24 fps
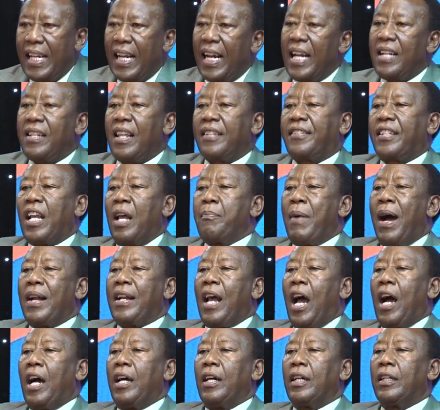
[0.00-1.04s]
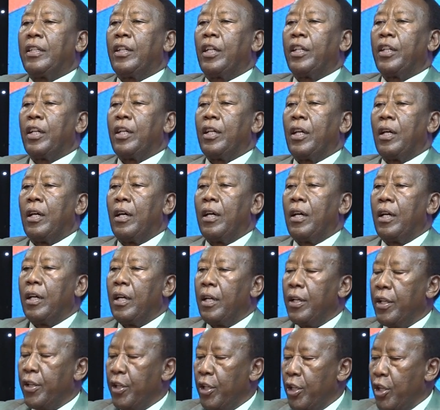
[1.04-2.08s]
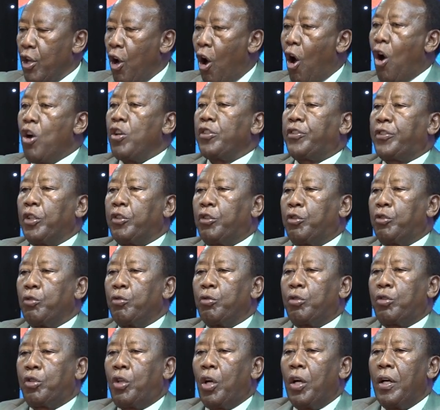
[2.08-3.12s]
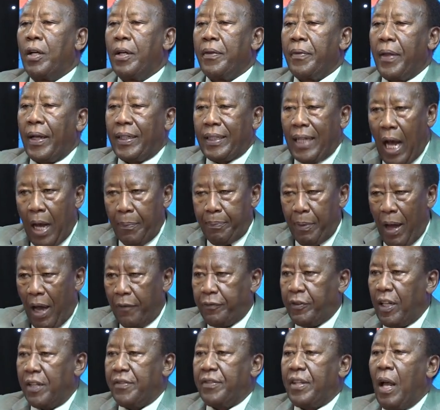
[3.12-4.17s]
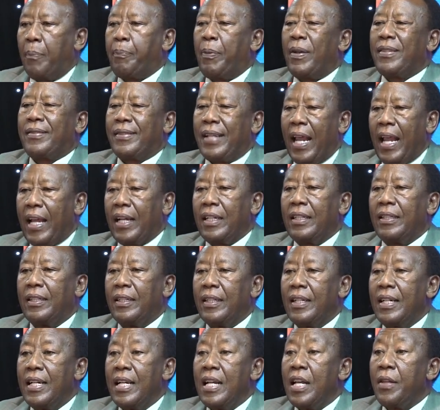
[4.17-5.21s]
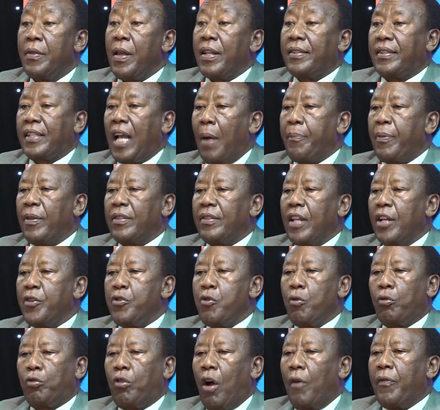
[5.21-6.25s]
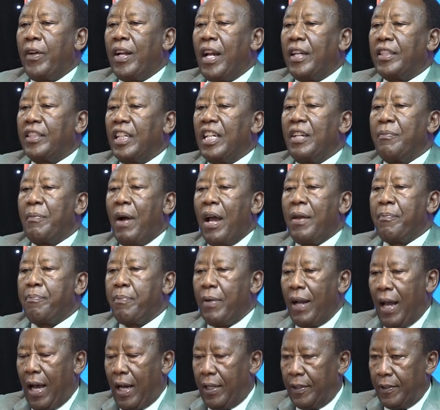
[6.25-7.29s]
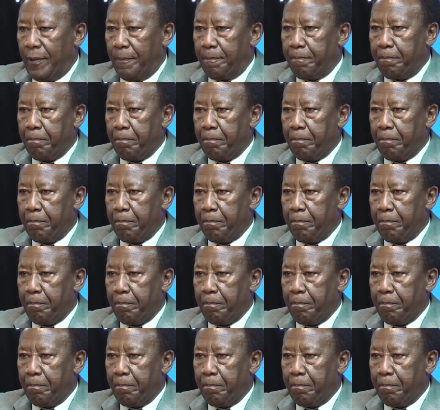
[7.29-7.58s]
In the same manner, he also took the cup after supper, saying, This cup is the new covenant in my blood.